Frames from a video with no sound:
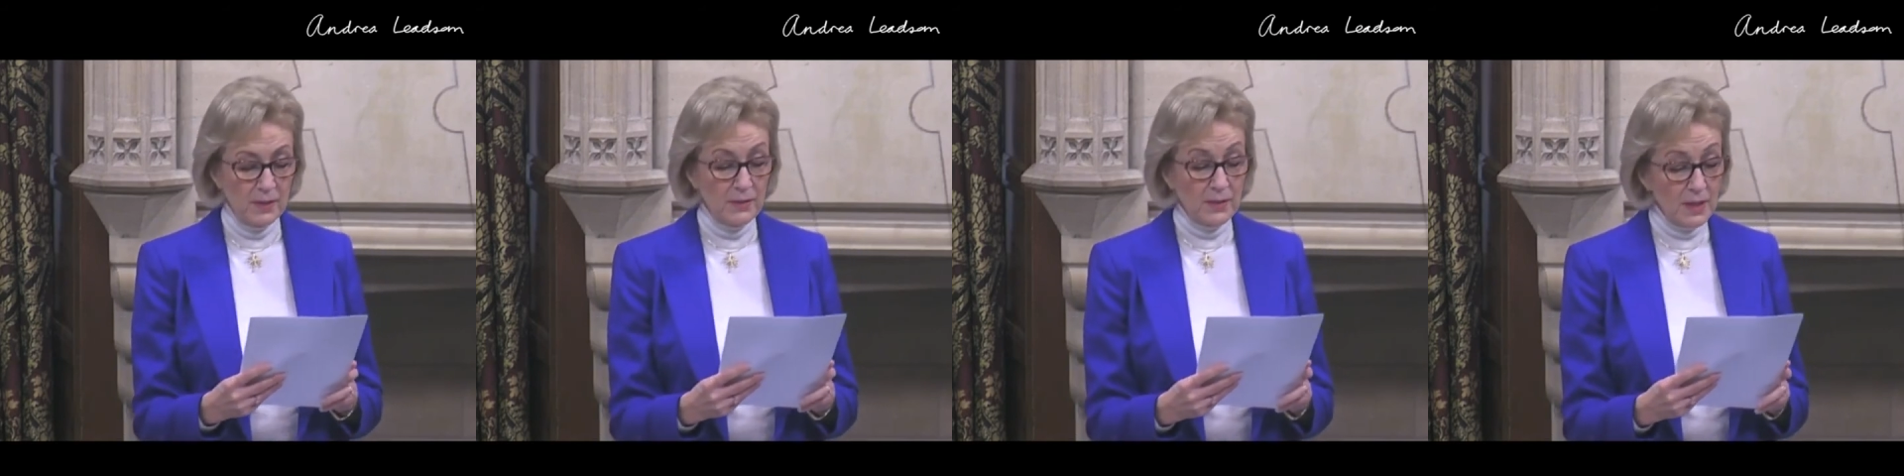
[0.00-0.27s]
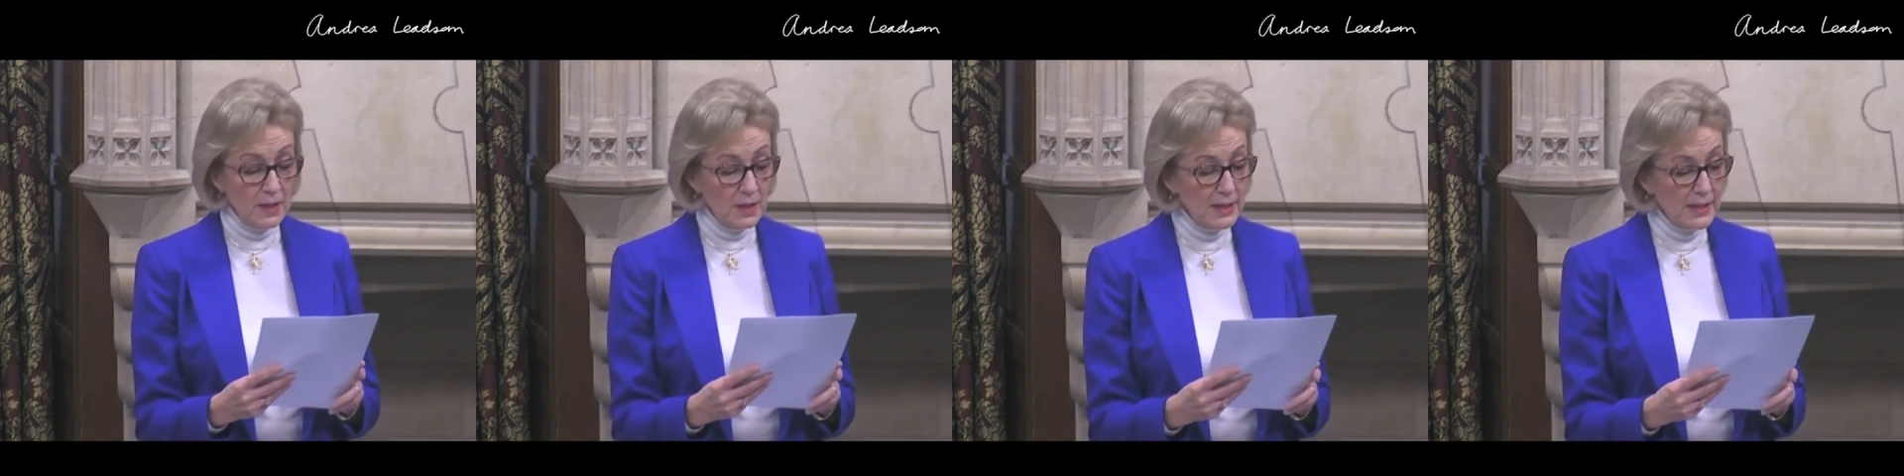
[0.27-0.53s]

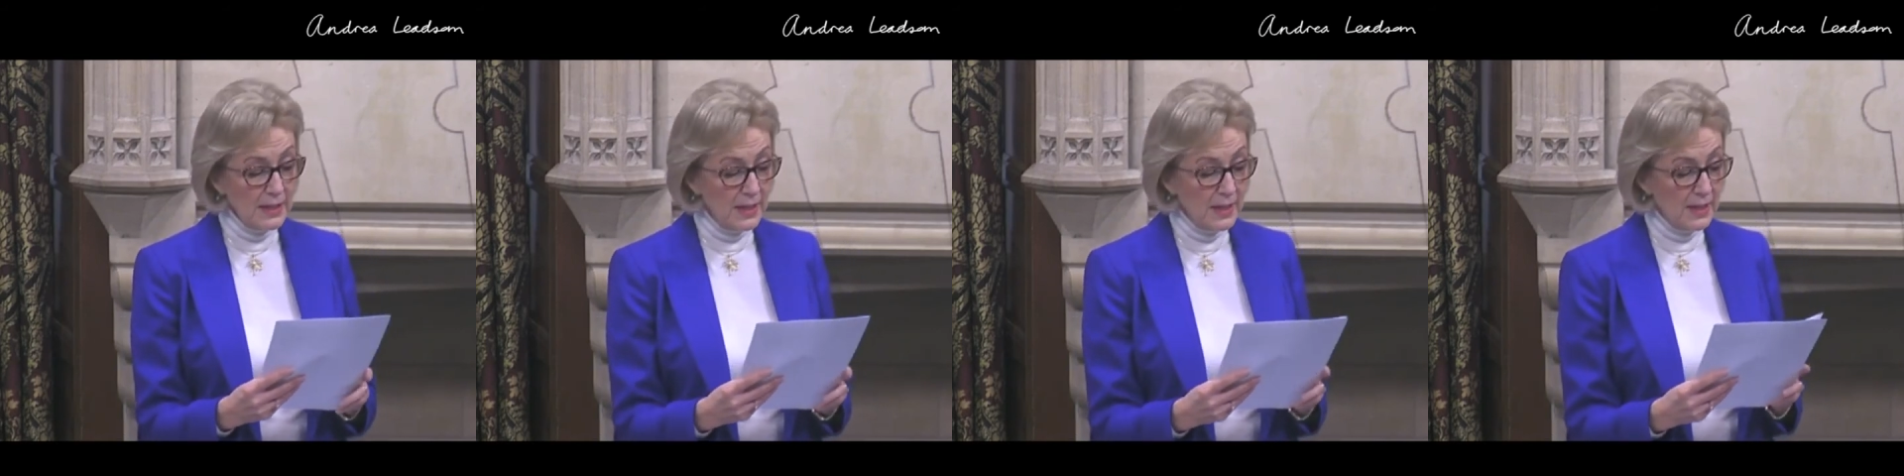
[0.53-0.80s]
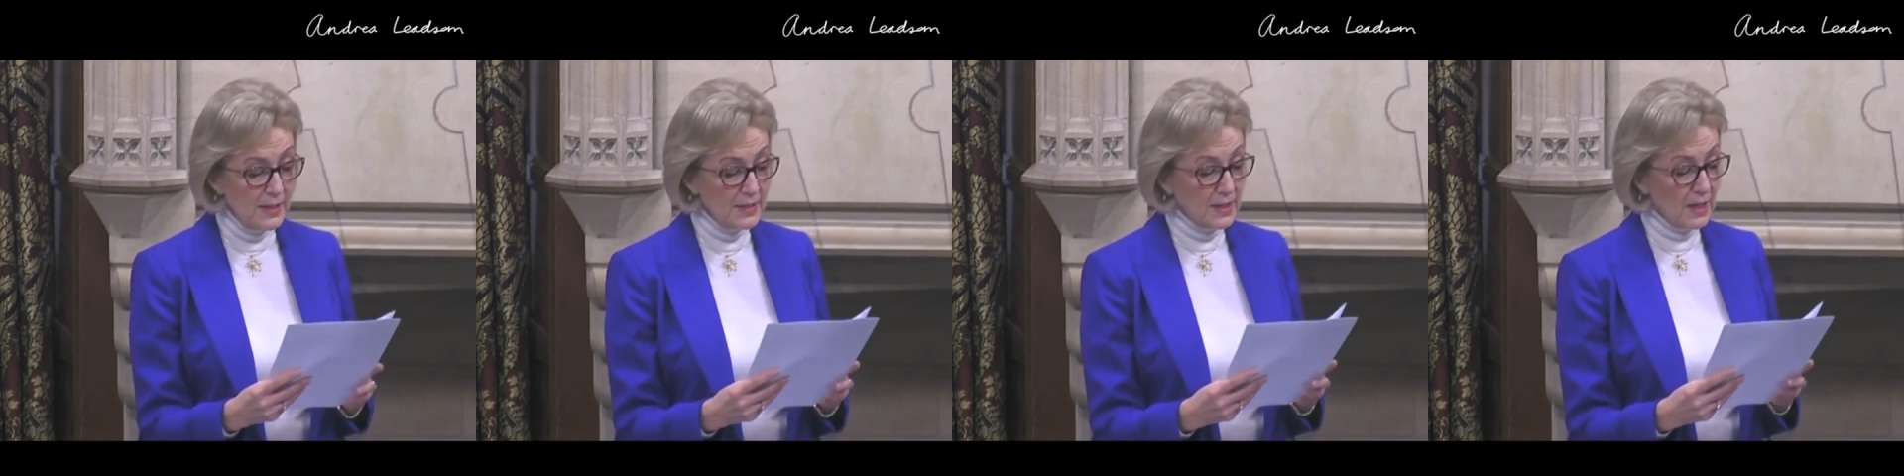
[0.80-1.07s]
the early
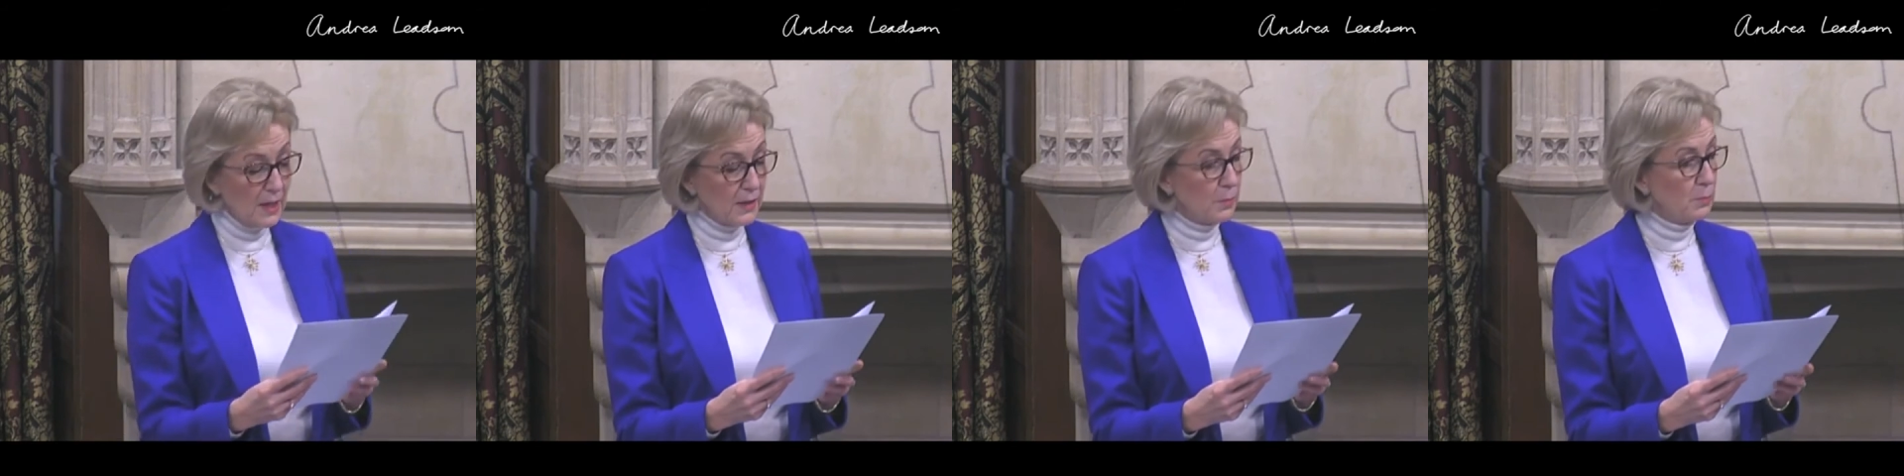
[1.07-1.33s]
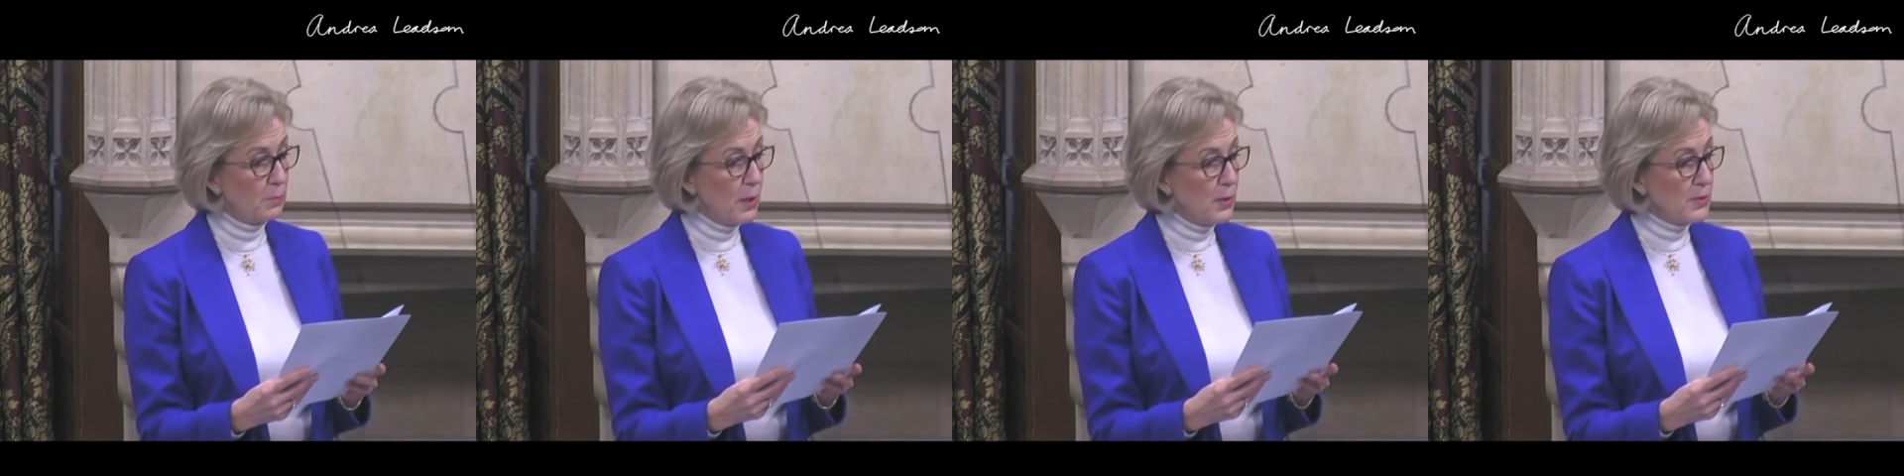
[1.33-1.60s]
years are the
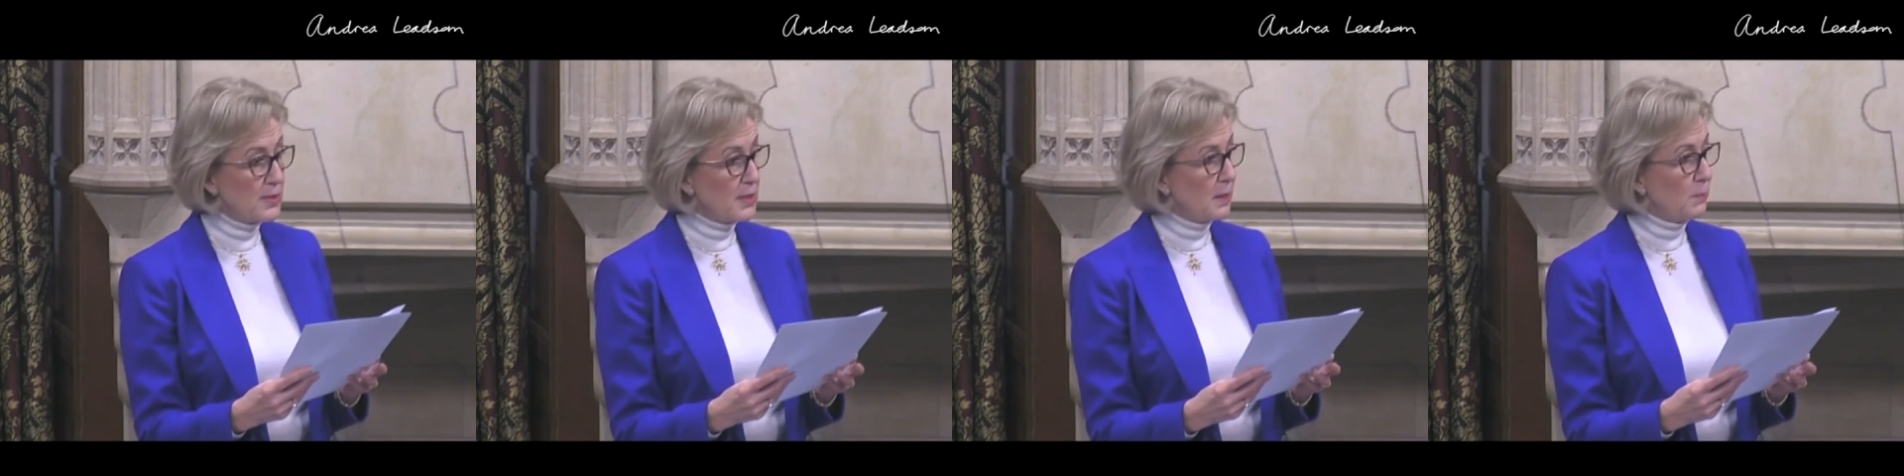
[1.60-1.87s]
most